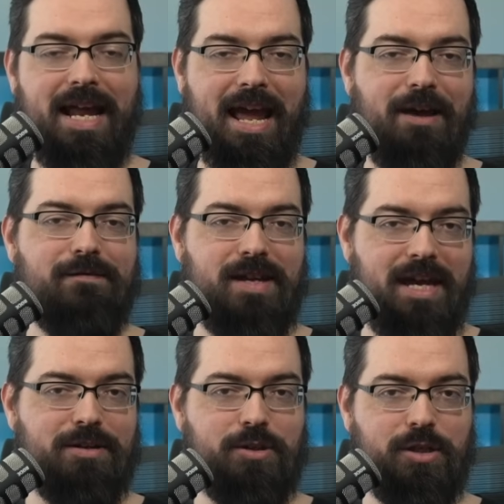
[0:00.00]
have
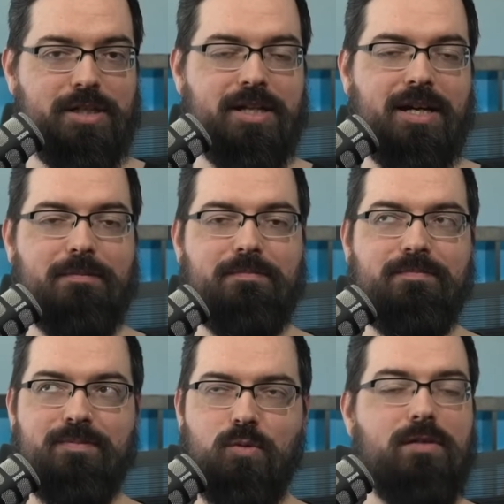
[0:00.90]
had good um,
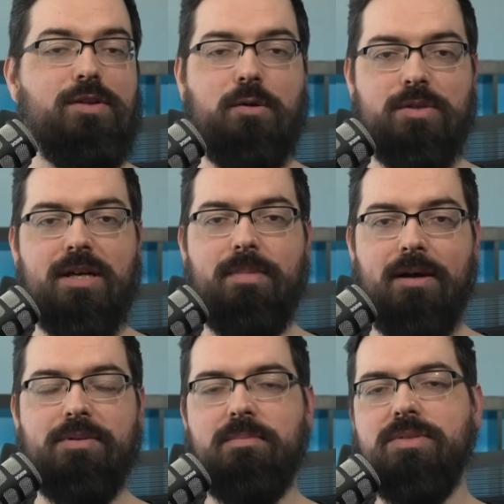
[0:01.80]
reviews
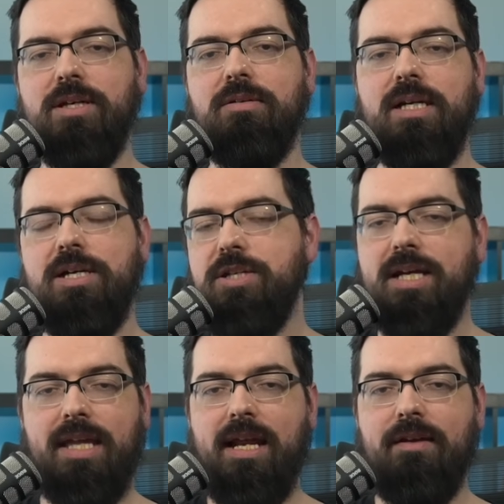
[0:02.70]
about them. So
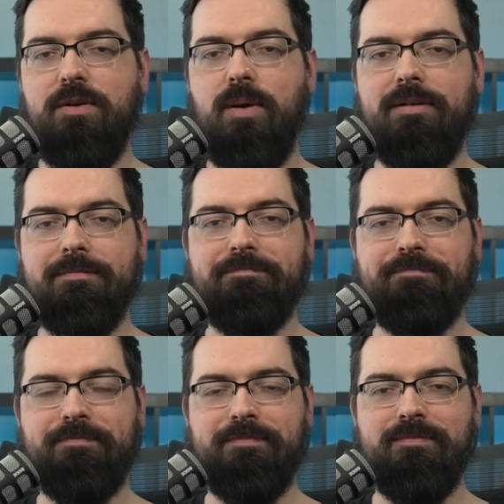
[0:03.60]
check that out if you want,
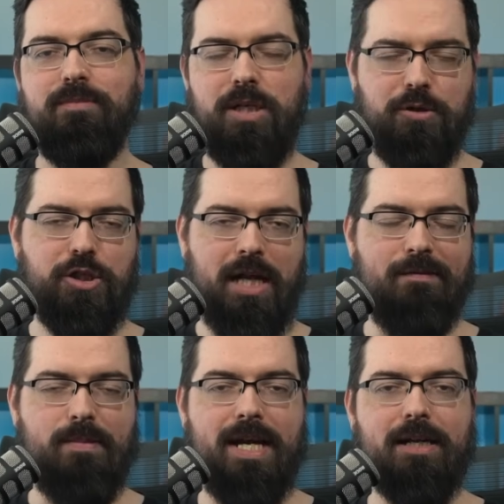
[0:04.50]
but you should have
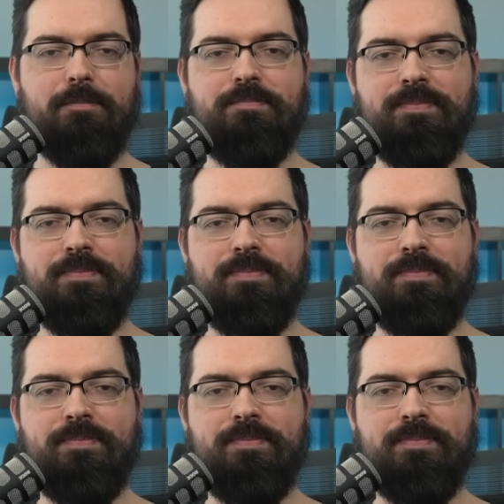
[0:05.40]
a backup.